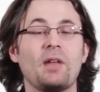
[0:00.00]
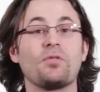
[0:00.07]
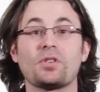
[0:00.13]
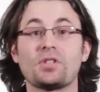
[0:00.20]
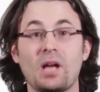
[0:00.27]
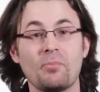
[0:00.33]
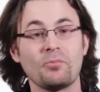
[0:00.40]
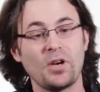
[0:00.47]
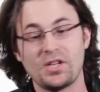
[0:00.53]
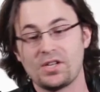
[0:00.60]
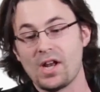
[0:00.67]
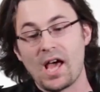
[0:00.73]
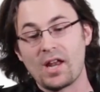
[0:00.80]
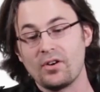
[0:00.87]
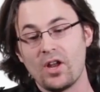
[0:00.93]
For some reason,
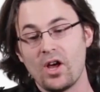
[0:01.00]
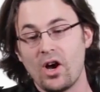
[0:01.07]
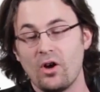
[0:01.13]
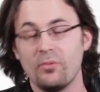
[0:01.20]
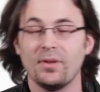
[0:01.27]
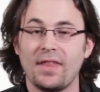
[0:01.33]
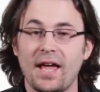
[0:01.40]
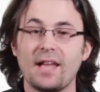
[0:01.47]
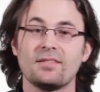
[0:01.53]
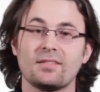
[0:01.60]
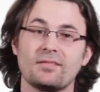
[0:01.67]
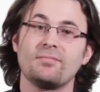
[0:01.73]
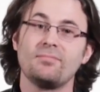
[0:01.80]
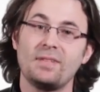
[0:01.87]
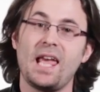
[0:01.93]
I don't know, but
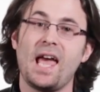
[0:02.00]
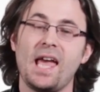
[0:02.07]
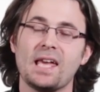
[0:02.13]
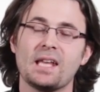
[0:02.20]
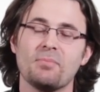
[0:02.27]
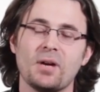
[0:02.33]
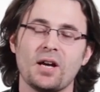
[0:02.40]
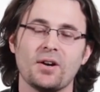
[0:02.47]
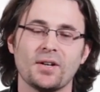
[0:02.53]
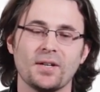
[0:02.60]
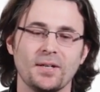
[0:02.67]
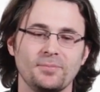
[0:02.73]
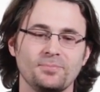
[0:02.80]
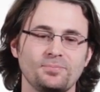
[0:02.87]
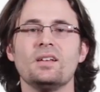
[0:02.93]
that's gay in
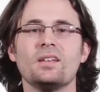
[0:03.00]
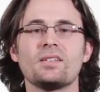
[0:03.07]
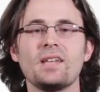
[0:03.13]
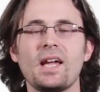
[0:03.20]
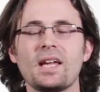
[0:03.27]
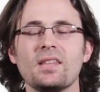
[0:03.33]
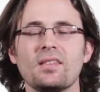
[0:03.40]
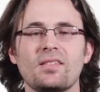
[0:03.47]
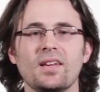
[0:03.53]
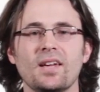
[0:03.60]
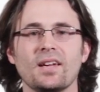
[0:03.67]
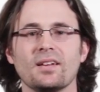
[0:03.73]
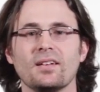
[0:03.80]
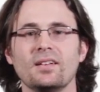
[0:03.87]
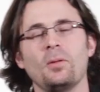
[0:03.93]
America. Second
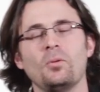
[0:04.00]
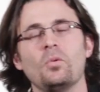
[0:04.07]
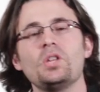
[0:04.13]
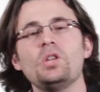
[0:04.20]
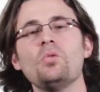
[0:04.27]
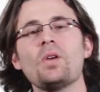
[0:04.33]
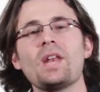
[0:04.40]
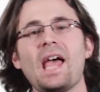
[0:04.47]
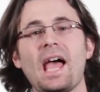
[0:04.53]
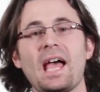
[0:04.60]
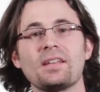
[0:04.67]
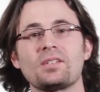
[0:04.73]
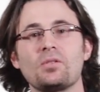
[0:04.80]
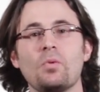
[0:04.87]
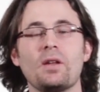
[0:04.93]
thing, when you want to
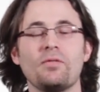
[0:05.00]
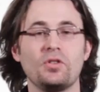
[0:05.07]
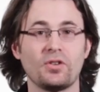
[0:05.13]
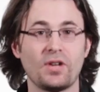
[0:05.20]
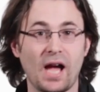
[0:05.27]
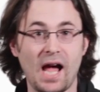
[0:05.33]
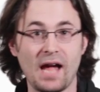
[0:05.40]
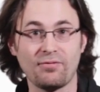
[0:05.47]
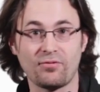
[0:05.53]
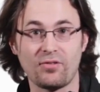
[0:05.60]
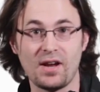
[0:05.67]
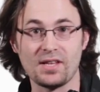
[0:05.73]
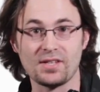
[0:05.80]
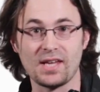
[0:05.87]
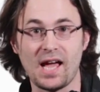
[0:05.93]
ask one of your guy
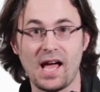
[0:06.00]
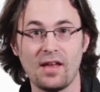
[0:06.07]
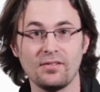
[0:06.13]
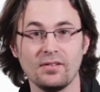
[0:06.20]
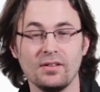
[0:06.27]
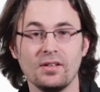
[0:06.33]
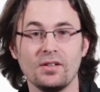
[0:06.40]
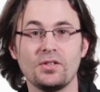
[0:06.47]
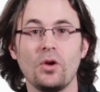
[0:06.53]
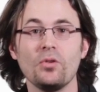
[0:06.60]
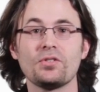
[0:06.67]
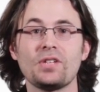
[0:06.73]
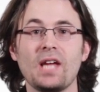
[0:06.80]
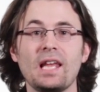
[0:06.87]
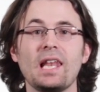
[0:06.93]
friends out, don't
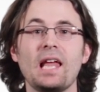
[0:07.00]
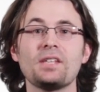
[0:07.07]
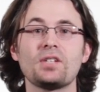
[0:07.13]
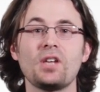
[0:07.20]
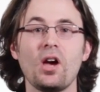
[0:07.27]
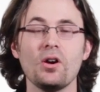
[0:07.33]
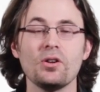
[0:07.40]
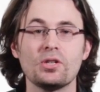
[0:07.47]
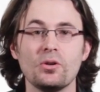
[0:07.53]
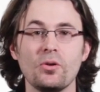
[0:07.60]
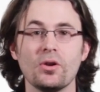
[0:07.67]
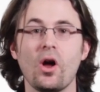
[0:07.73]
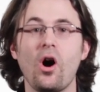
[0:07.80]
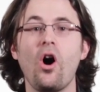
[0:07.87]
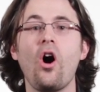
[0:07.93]
say, let's go to
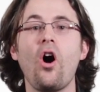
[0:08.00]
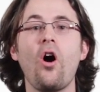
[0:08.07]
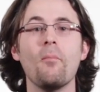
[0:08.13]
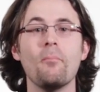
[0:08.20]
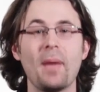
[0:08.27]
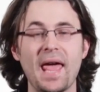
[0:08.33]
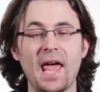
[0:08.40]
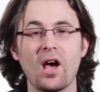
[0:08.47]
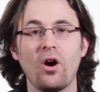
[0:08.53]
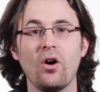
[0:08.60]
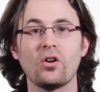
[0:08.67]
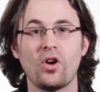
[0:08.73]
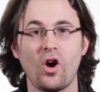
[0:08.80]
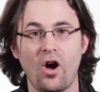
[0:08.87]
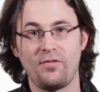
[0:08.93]
an all-male
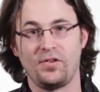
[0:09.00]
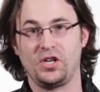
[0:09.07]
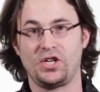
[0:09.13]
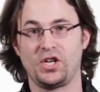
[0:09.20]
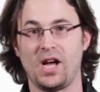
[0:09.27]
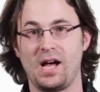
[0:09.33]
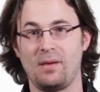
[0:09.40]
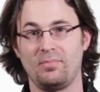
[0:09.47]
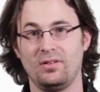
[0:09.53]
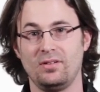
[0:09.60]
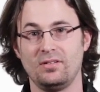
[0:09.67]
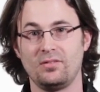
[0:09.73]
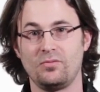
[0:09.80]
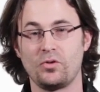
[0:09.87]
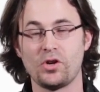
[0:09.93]
coffee shop
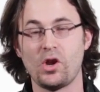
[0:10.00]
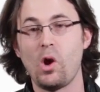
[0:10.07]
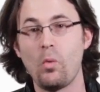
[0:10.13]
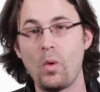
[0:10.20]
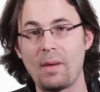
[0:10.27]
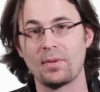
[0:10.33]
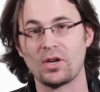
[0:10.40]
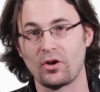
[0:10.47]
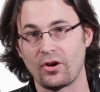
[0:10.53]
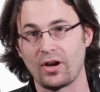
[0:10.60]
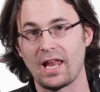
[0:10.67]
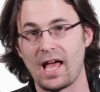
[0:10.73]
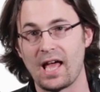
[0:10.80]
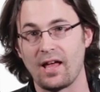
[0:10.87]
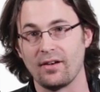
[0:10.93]
where no women are
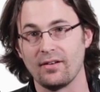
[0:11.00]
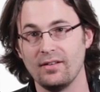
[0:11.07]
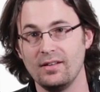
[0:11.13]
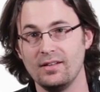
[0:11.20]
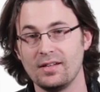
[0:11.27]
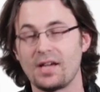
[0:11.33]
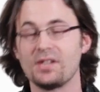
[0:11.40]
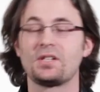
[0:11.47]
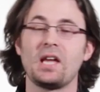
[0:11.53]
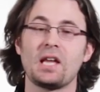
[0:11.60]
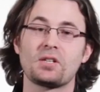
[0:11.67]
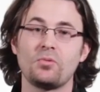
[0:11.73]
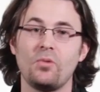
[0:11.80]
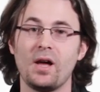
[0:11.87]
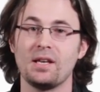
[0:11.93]
allowed. Because
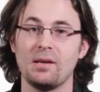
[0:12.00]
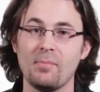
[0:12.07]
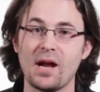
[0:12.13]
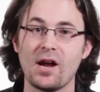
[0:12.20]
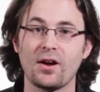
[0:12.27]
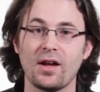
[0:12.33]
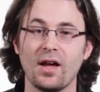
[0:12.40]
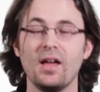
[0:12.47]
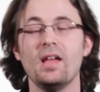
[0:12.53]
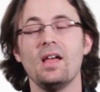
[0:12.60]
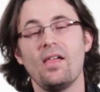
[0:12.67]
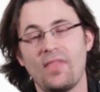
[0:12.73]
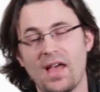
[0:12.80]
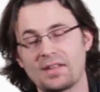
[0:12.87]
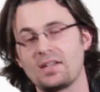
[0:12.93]
guess what? In America,
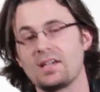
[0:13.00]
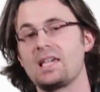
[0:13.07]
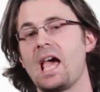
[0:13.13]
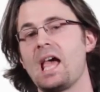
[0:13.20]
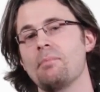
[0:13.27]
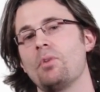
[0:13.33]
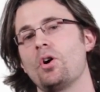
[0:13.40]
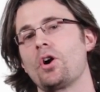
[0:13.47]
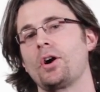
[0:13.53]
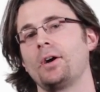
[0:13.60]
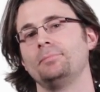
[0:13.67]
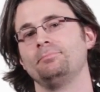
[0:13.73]
that's a gay bar.